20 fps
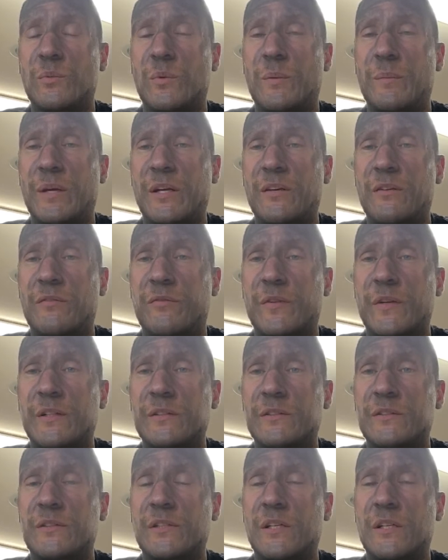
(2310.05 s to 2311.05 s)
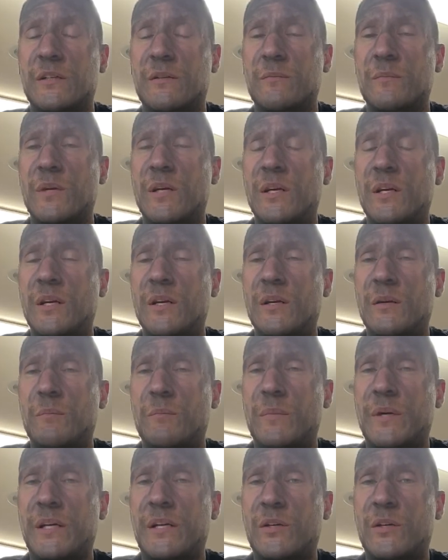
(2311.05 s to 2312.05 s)
One of my good friends,
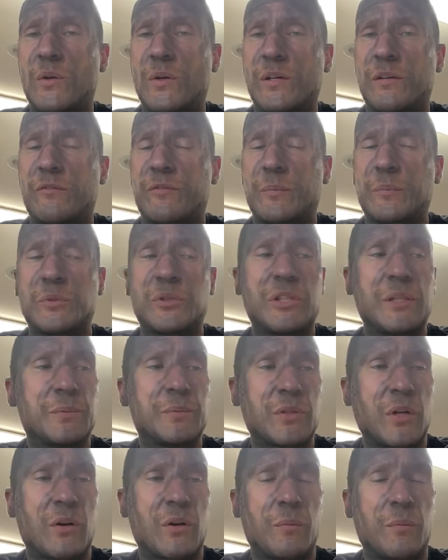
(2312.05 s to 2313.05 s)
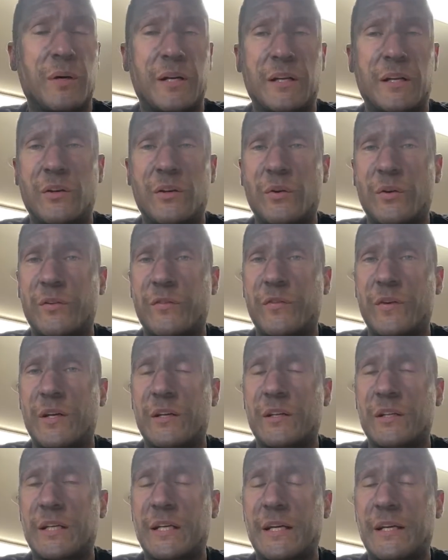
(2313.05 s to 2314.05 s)
Mike Coyne from Jeeps Auto Body in North Fond
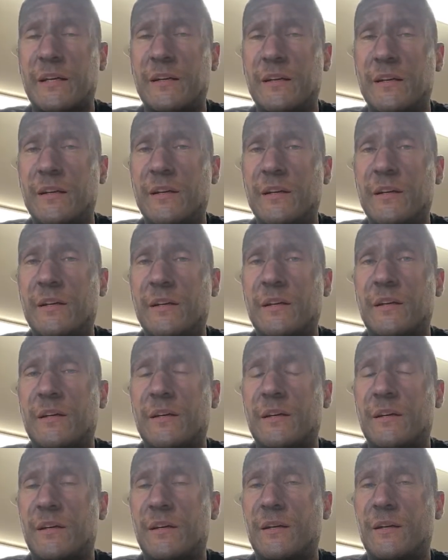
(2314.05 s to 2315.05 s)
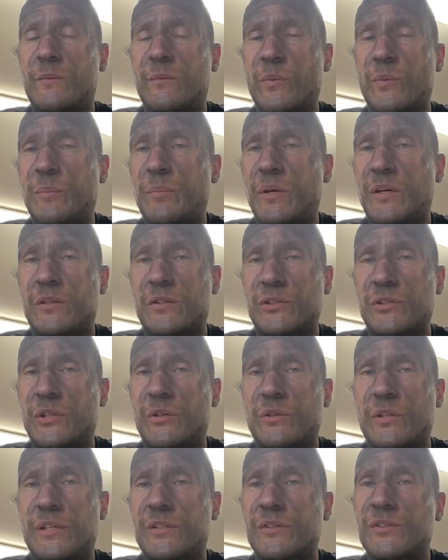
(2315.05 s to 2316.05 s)
du Lac. We polish
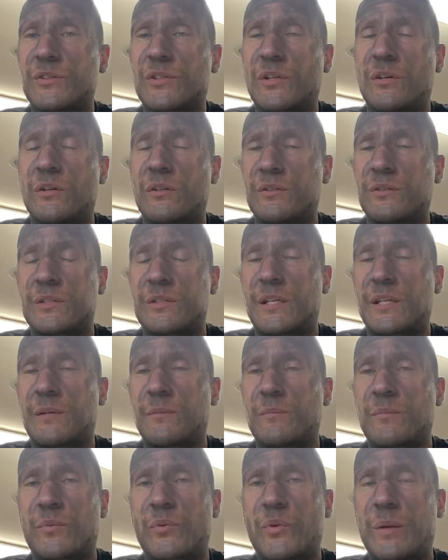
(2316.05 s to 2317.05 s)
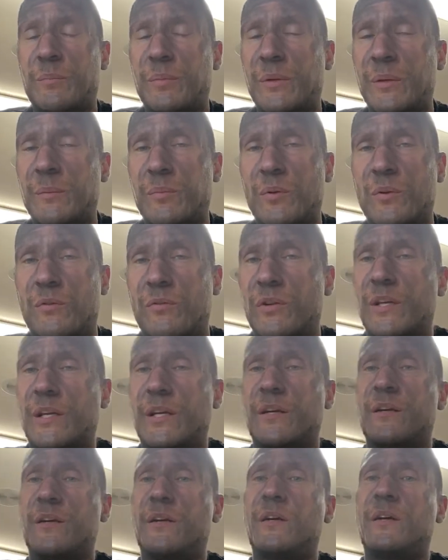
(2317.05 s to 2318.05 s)
out theirs all the time. Great people over
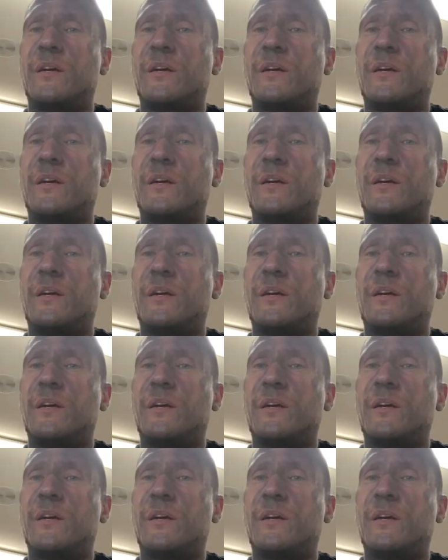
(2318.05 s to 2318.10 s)
there.